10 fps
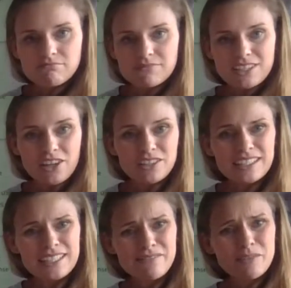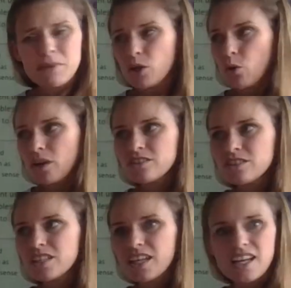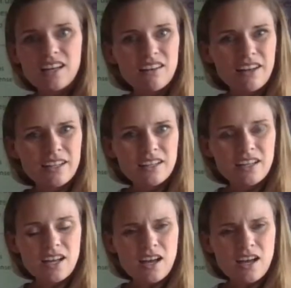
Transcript: it's kind of leaving me questioning, like,